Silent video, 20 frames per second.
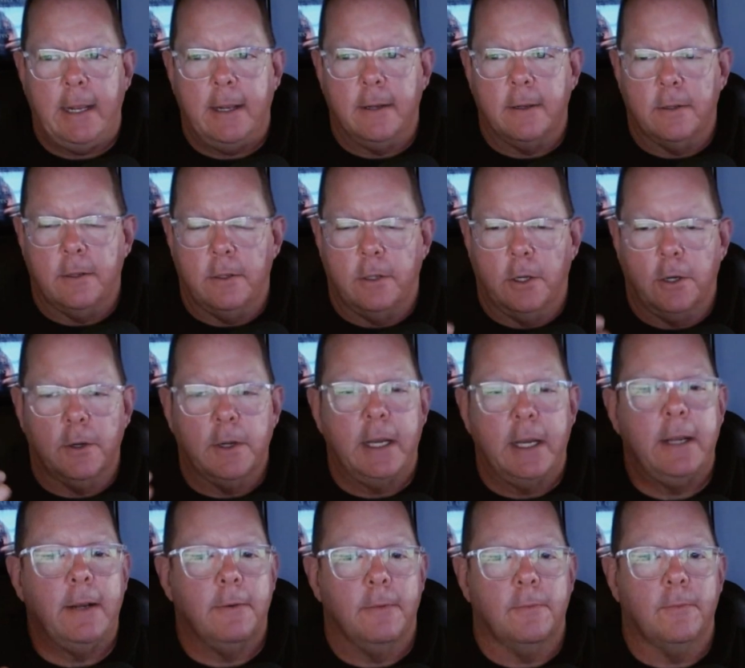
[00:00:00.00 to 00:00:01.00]

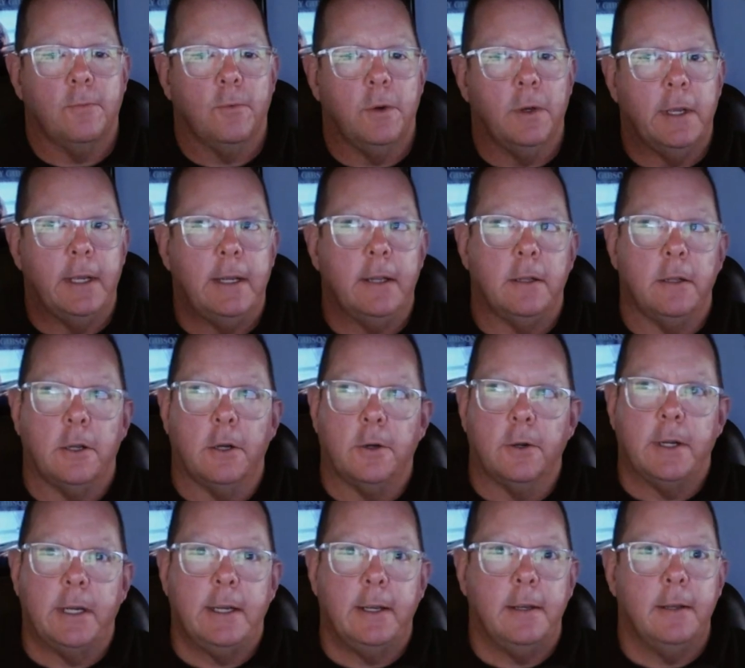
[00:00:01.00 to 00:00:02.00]

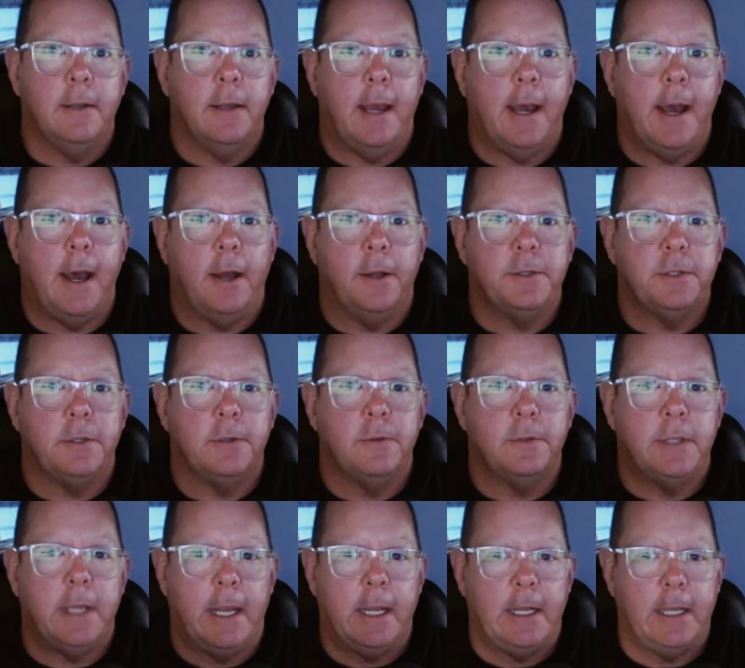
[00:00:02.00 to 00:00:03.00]
learning how to
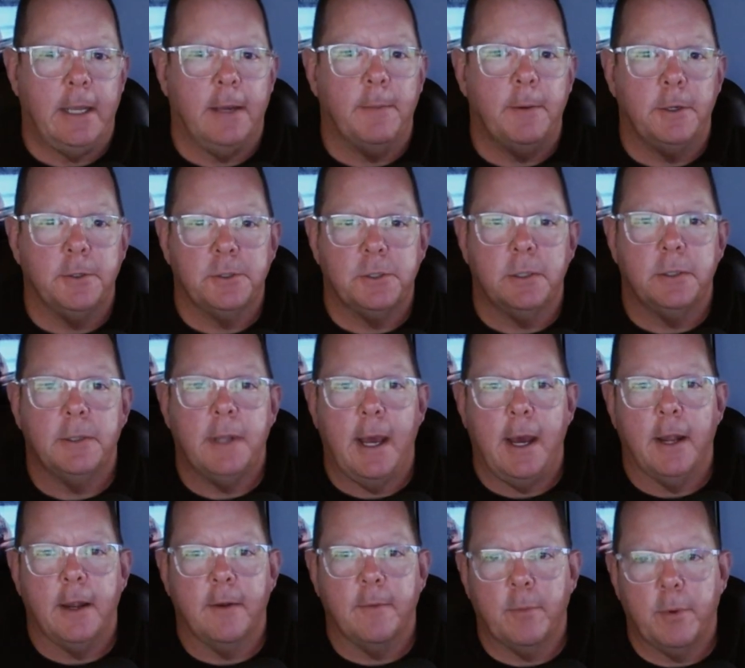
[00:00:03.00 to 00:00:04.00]
take the emotion
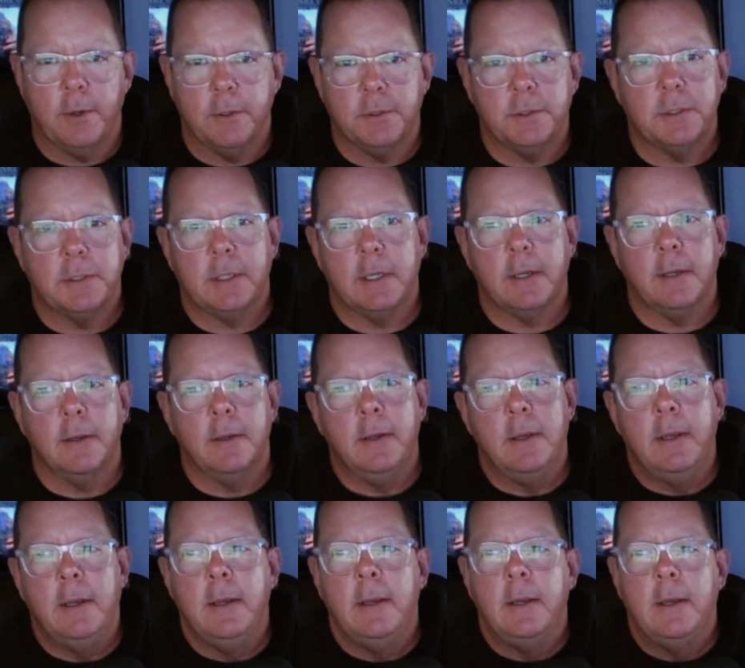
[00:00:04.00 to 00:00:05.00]
out of purchasing.
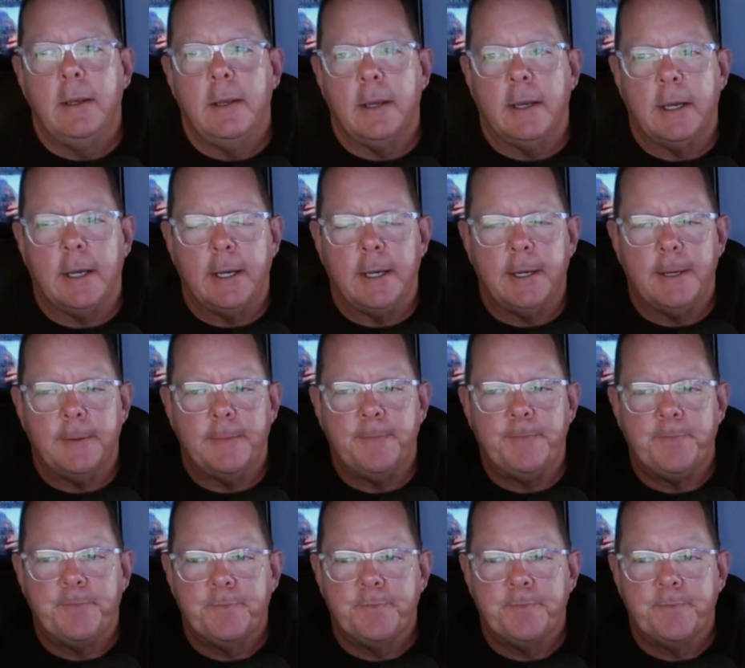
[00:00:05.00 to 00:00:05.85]
A